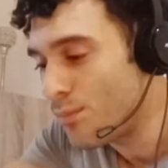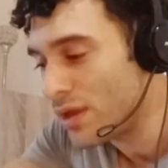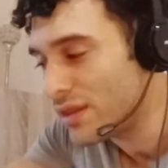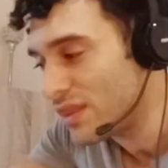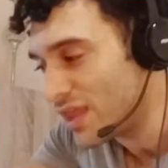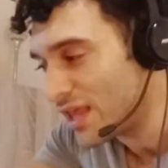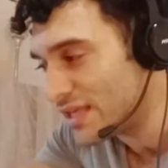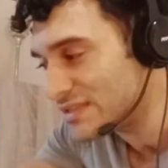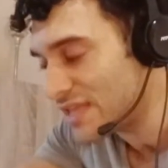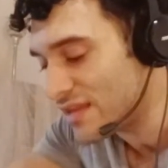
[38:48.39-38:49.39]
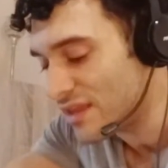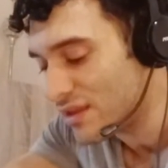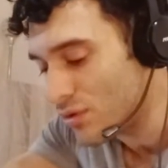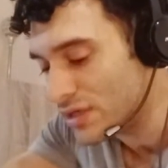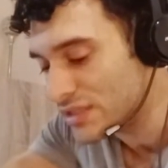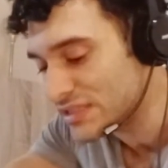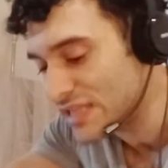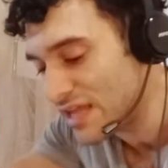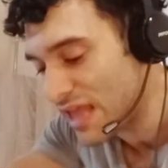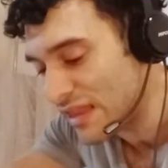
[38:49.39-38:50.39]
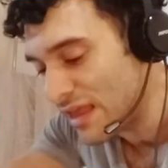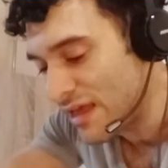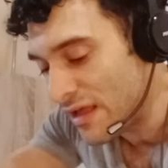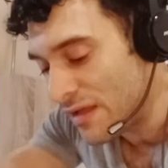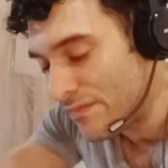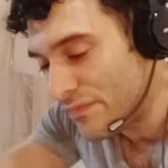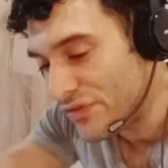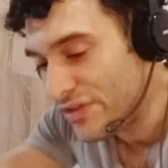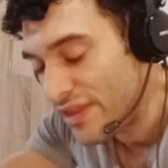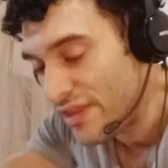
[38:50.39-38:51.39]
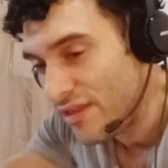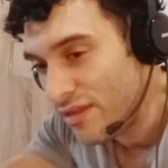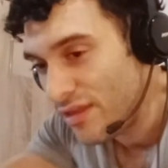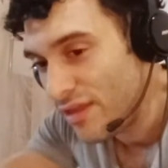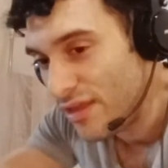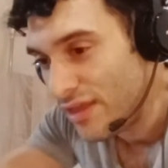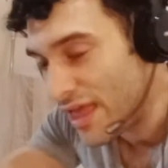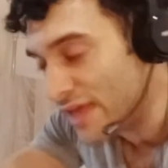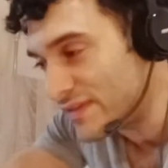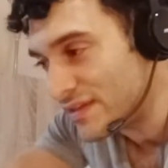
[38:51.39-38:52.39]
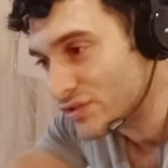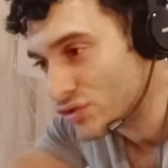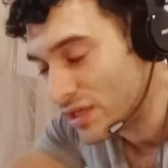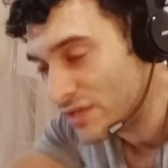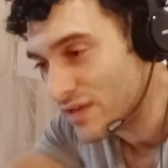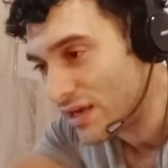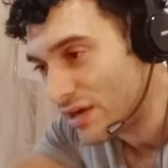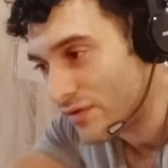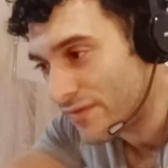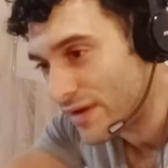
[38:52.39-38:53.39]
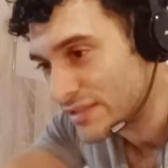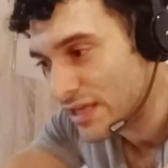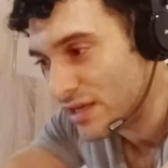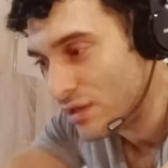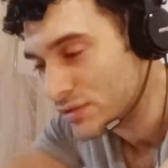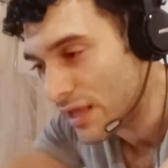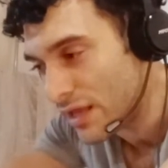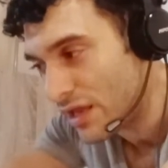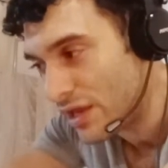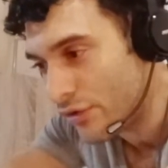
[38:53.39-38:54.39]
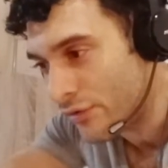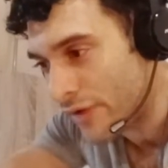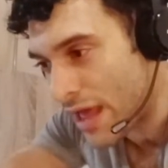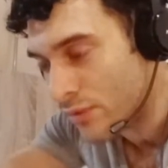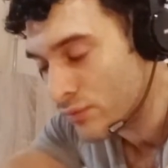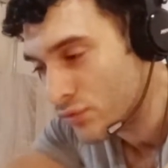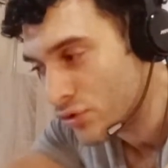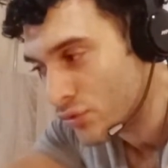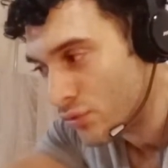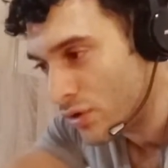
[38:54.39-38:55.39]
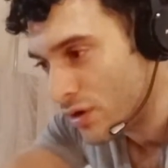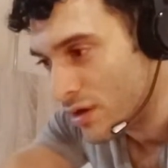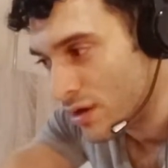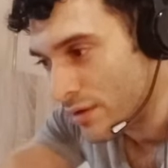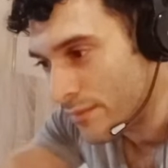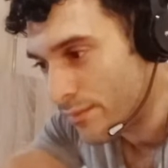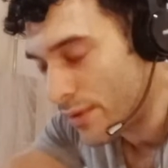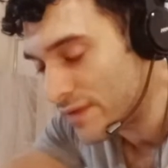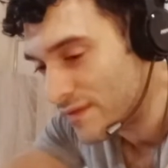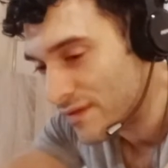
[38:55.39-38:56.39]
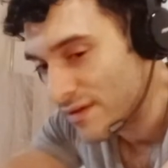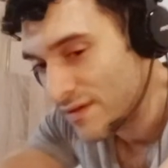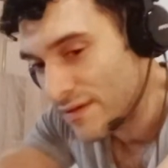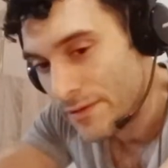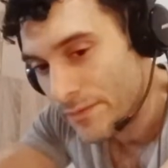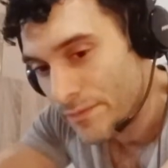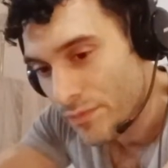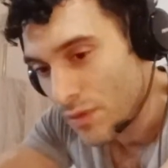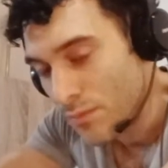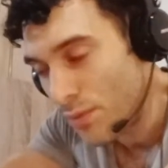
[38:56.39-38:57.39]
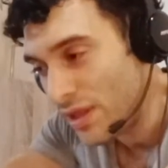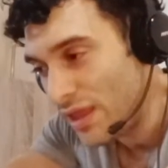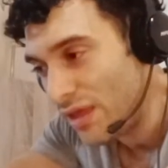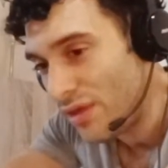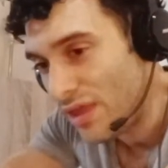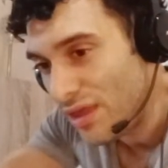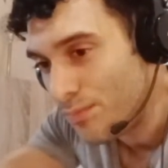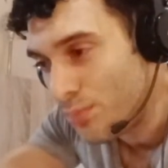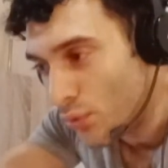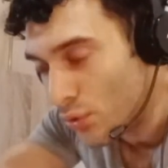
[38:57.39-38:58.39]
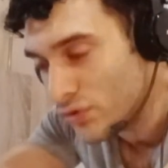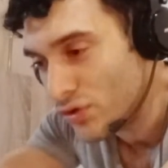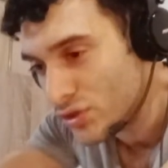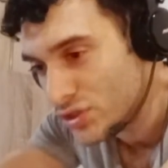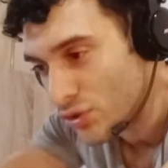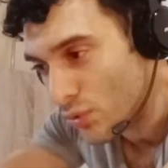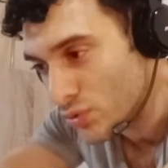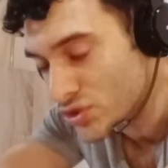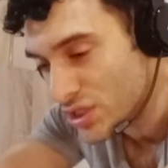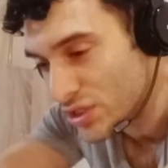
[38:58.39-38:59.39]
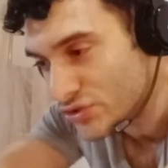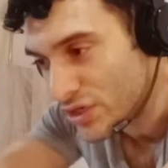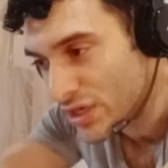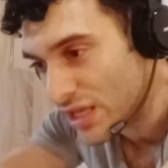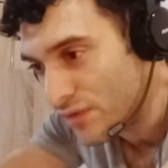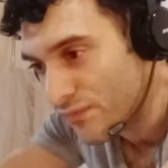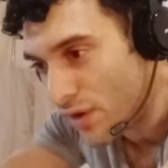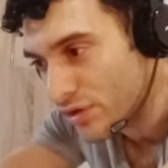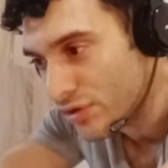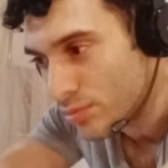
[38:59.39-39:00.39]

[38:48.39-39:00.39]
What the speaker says: But the thing is that they don't understand that, yes, he's getting revenge and he looks like a hero now to you, but he put your own children in a vulnerable